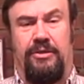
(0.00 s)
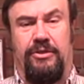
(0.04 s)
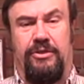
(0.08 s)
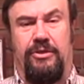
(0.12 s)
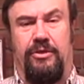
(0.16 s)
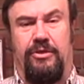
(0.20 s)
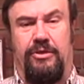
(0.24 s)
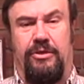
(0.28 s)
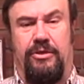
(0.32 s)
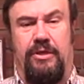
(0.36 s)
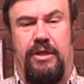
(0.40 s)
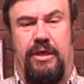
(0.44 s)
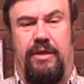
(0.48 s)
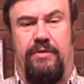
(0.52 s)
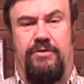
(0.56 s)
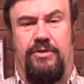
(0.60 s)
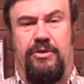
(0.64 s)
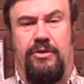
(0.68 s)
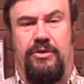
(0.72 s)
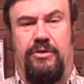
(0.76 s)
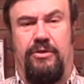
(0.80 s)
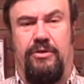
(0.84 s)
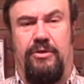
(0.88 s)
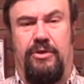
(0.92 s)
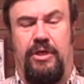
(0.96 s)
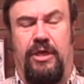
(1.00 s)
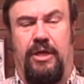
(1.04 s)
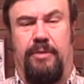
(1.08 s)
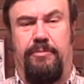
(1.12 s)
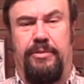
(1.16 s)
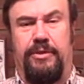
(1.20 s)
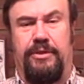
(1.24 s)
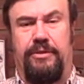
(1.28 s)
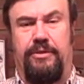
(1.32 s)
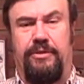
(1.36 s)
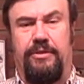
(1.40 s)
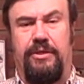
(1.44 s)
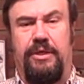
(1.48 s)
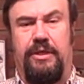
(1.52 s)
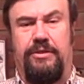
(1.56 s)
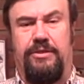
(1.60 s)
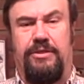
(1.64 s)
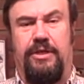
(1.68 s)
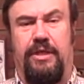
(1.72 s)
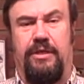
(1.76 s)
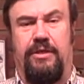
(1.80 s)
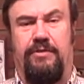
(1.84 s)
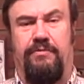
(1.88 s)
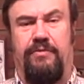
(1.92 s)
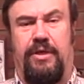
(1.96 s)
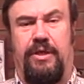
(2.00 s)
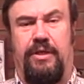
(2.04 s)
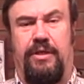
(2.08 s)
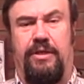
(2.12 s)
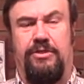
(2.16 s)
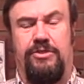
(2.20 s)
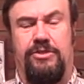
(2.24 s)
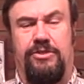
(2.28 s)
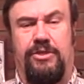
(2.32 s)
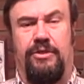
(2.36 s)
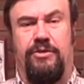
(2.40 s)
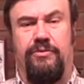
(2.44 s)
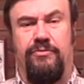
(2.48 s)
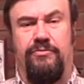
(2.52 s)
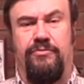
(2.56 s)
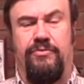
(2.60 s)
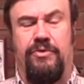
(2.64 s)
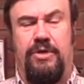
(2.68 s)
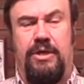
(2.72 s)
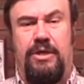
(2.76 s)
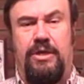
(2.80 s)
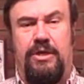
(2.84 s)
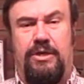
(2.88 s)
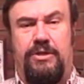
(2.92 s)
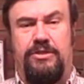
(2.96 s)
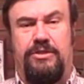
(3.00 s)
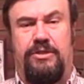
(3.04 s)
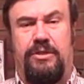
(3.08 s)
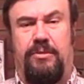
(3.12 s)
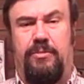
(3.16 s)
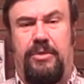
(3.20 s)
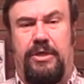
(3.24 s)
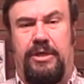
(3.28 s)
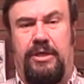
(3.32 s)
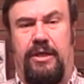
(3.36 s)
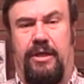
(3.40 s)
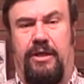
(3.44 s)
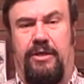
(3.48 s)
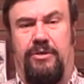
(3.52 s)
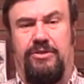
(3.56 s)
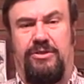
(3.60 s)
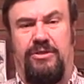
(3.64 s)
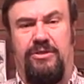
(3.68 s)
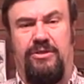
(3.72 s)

You have to hurry up and take advantage of somebody else.